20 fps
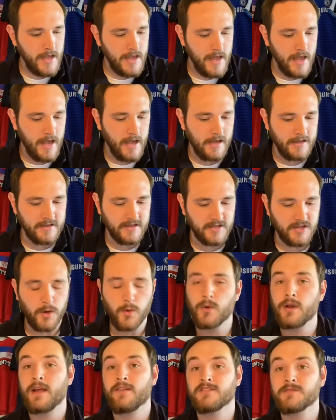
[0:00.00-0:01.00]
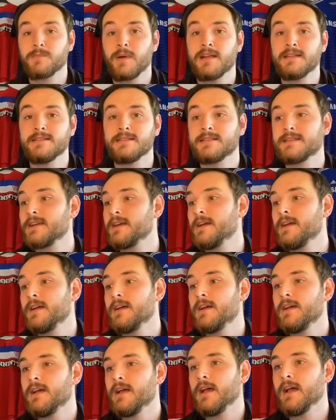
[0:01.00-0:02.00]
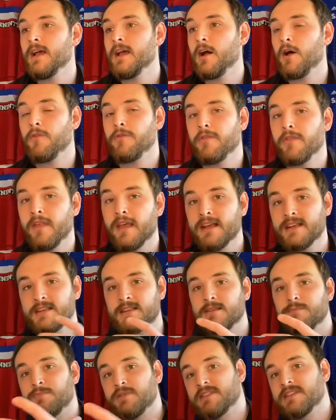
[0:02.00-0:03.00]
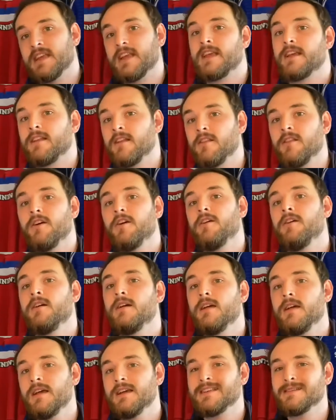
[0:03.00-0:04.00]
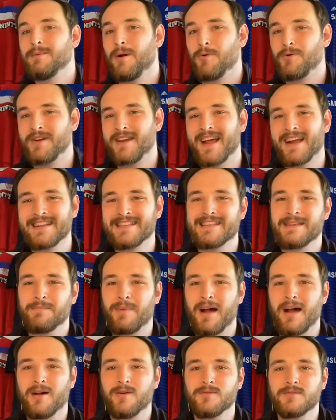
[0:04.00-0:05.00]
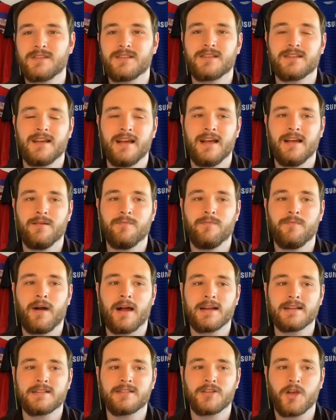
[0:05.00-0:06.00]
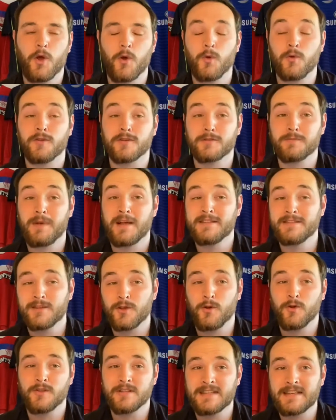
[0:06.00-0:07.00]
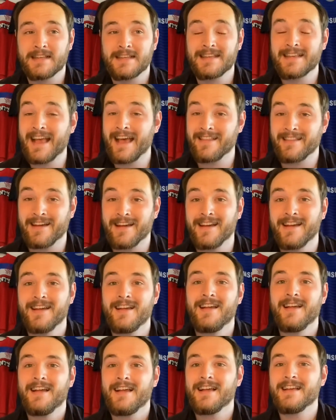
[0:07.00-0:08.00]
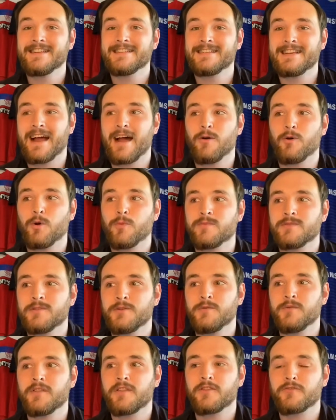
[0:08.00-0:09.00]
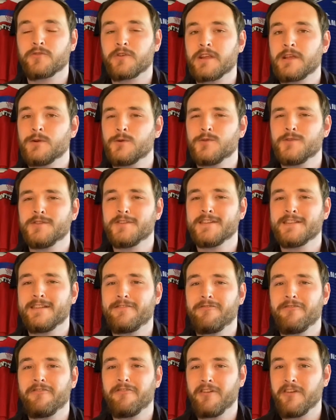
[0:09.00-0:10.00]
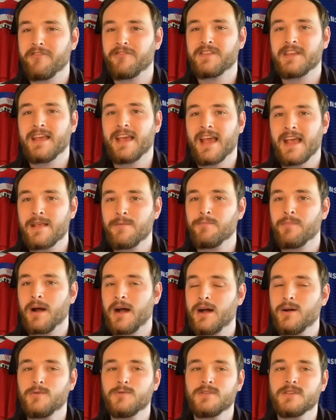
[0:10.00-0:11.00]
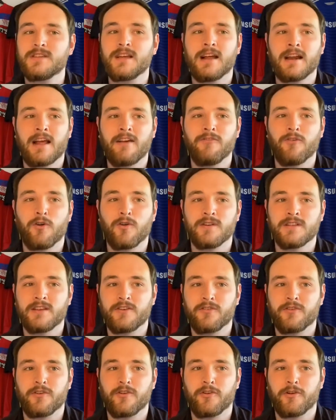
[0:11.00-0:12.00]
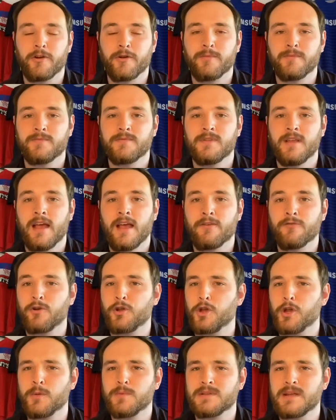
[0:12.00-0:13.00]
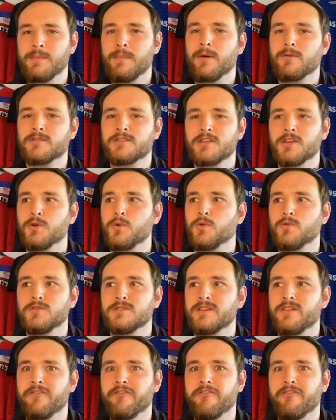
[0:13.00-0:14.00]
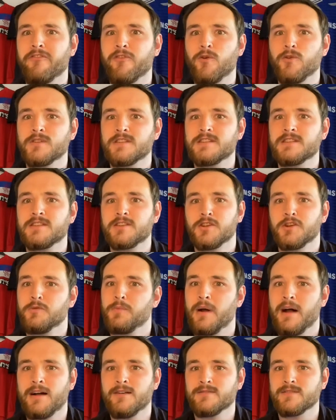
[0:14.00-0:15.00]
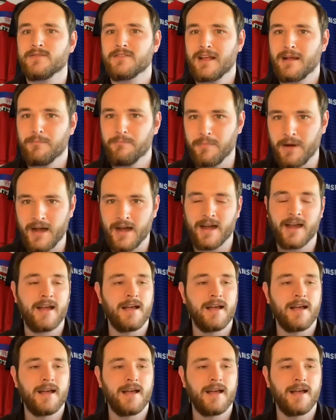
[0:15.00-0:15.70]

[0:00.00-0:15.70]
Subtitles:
The total I've spent on this particular lot is about £90. My total spend altogether is now up to £358, and I've already recouped about £242 of that back.